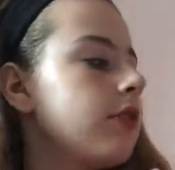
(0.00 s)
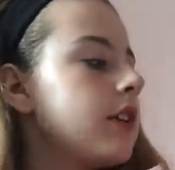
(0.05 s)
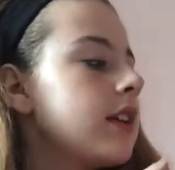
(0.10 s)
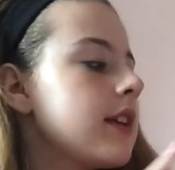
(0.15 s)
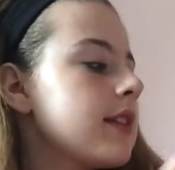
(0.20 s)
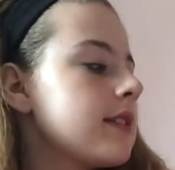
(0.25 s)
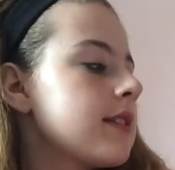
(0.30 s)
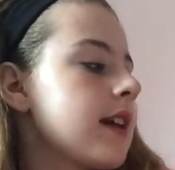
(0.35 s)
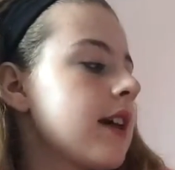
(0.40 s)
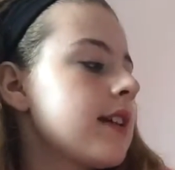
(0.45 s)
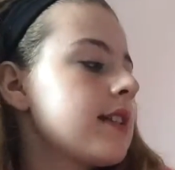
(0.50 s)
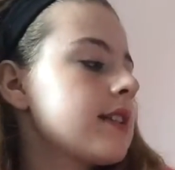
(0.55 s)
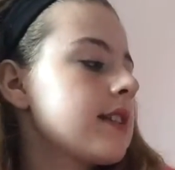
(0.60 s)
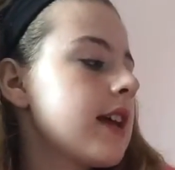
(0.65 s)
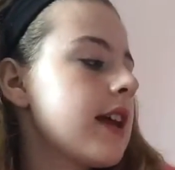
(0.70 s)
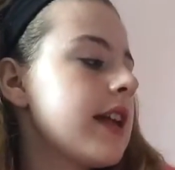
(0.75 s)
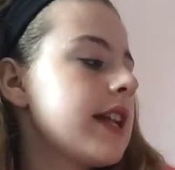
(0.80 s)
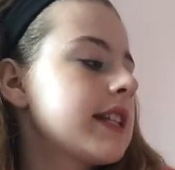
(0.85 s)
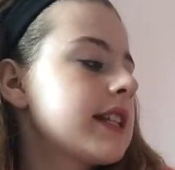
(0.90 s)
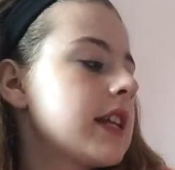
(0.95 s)
It says
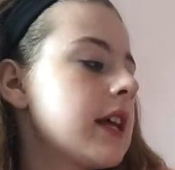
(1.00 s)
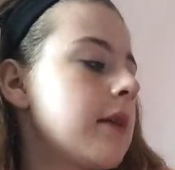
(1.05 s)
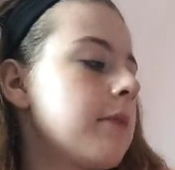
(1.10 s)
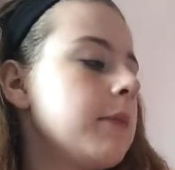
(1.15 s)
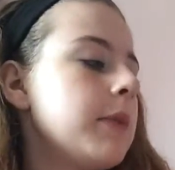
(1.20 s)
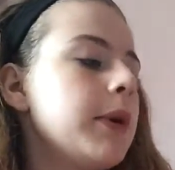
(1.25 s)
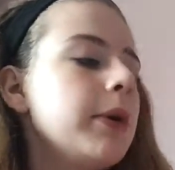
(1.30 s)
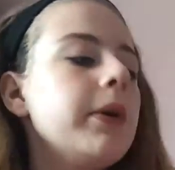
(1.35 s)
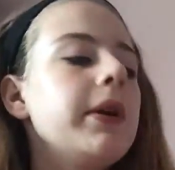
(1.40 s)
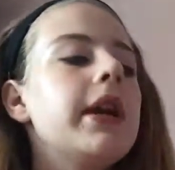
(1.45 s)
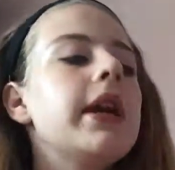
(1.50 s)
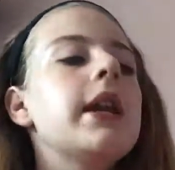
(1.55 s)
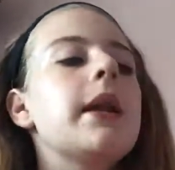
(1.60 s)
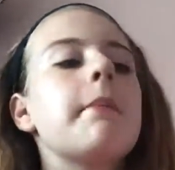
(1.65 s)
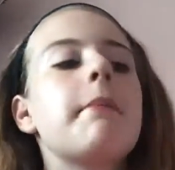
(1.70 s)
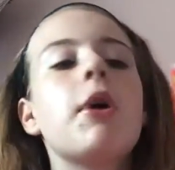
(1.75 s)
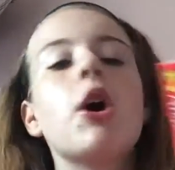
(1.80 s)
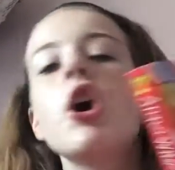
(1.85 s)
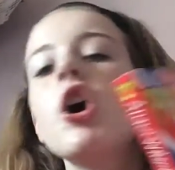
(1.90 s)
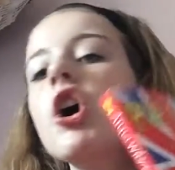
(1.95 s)
it's
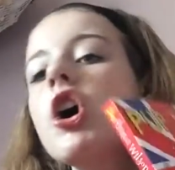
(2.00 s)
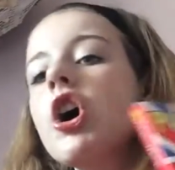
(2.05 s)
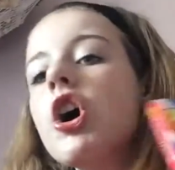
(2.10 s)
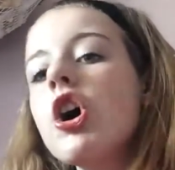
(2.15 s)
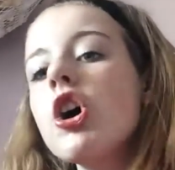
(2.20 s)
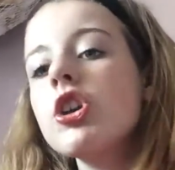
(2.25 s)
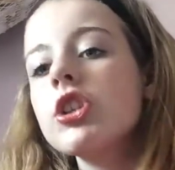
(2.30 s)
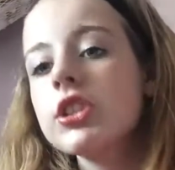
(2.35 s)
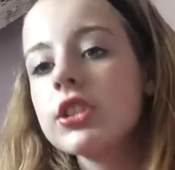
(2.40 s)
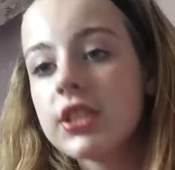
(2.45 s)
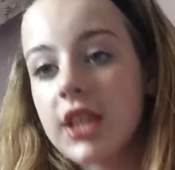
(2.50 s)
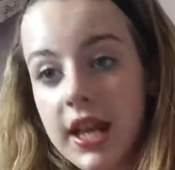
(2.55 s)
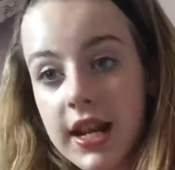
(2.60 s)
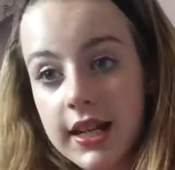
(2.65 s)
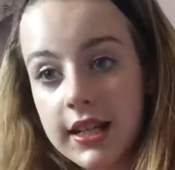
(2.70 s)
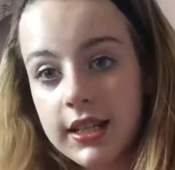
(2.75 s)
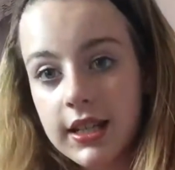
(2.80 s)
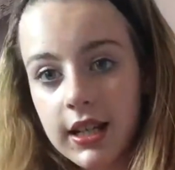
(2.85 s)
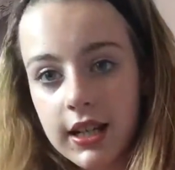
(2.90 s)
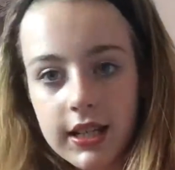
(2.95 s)

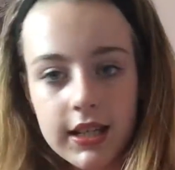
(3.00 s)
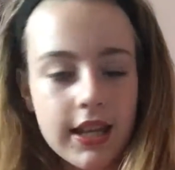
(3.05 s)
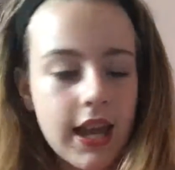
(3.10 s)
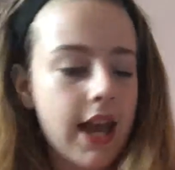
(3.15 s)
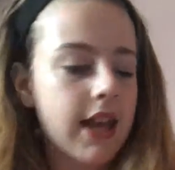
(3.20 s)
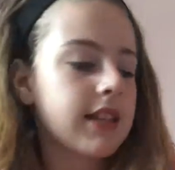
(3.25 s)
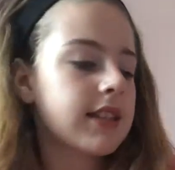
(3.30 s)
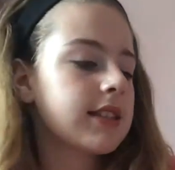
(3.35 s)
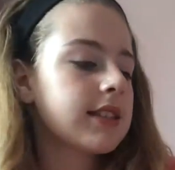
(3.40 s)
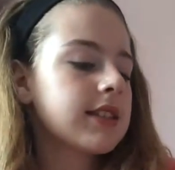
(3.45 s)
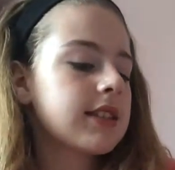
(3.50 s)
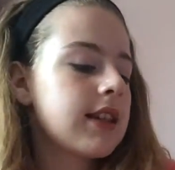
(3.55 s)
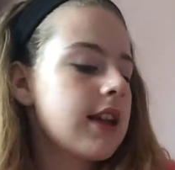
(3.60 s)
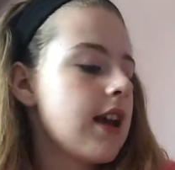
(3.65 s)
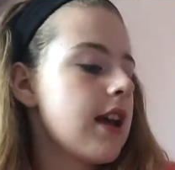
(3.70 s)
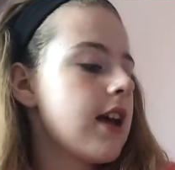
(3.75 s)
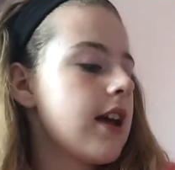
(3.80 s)
1,000,000% yes.